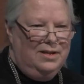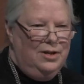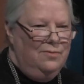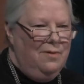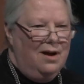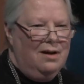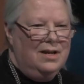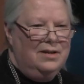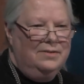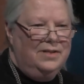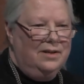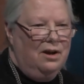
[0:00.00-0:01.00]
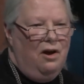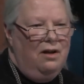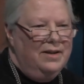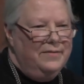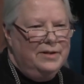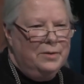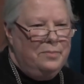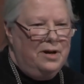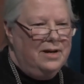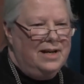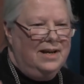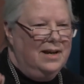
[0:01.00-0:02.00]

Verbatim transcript: You are using all of your body